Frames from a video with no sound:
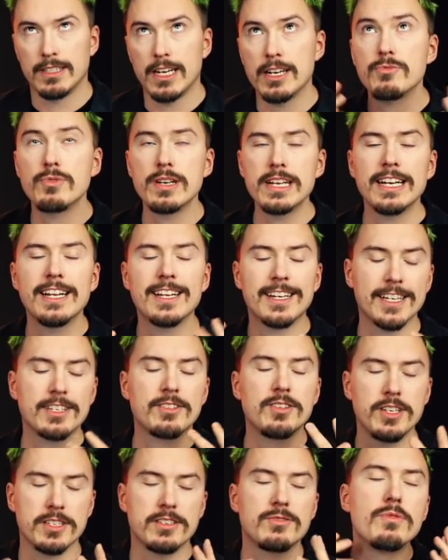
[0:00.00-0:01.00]
I really like
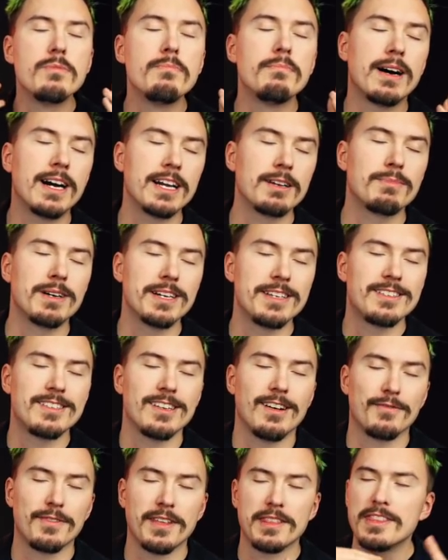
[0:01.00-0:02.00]
to just remind
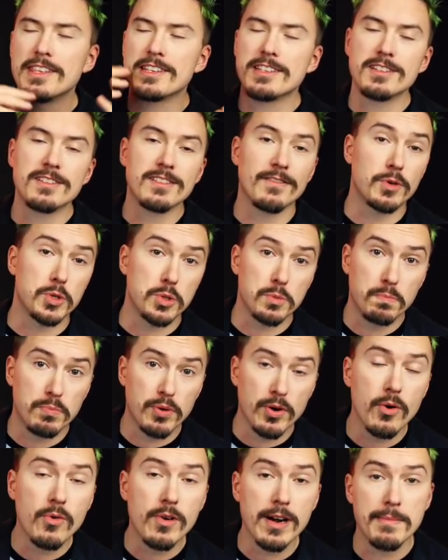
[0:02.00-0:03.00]
myself that this is what
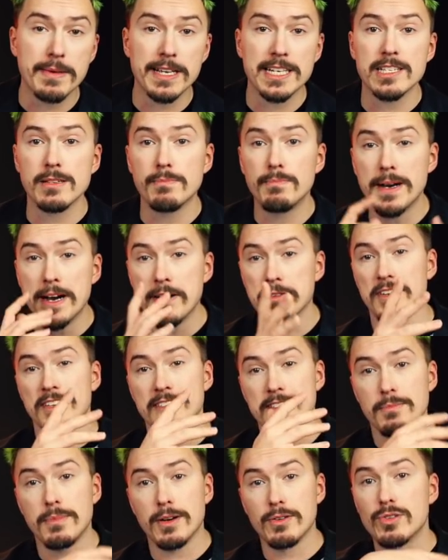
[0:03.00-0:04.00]
programming is about.
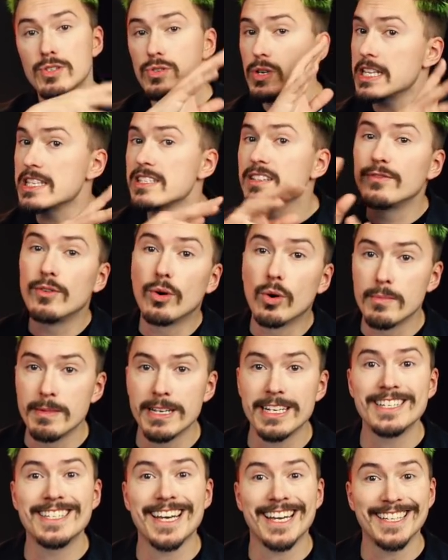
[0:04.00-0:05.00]
It's about
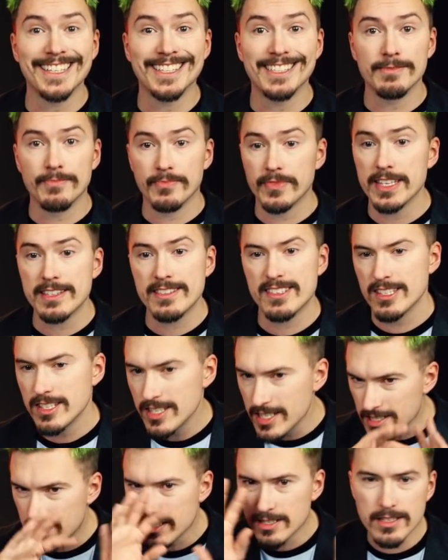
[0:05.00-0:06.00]
transforming data. That's
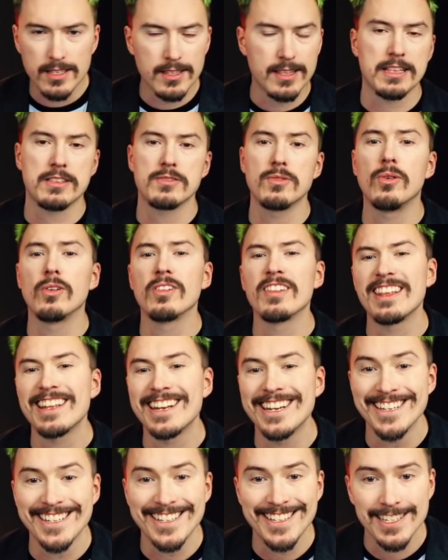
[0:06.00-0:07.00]
all
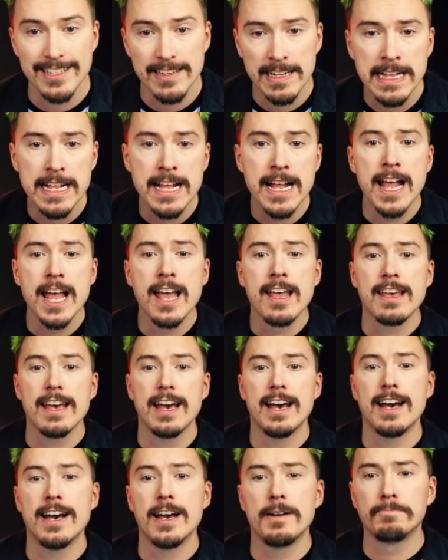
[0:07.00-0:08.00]
it is.
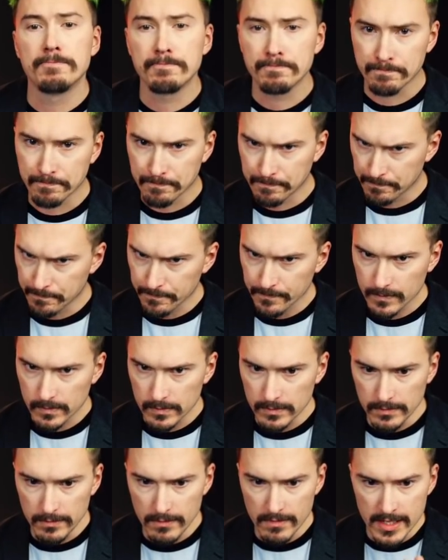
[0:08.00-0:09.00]

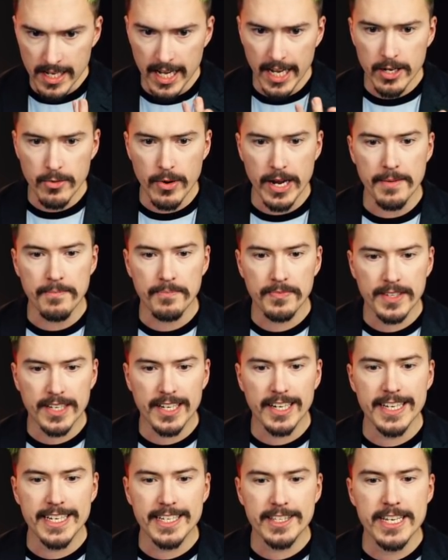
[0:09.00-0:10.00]
Anyway,
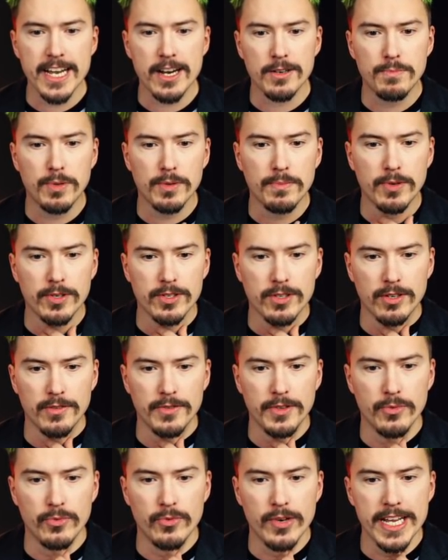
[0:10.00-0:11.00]
click the output port of
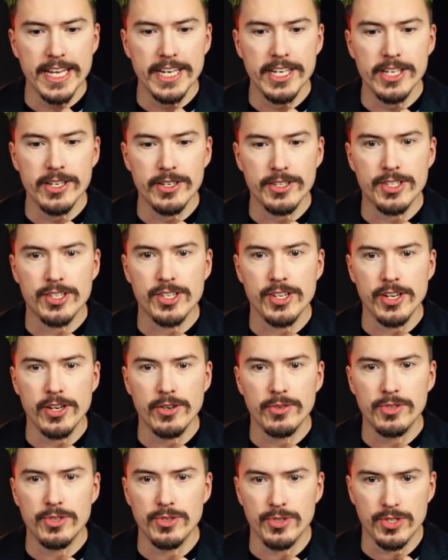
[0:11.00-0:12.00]
the radius
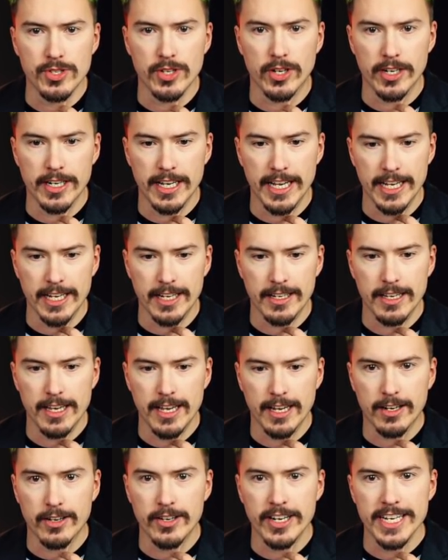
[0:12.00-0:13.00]
node to start a
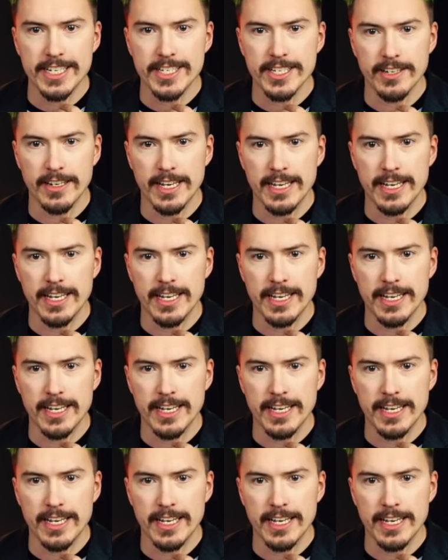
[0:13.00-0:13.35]
connection.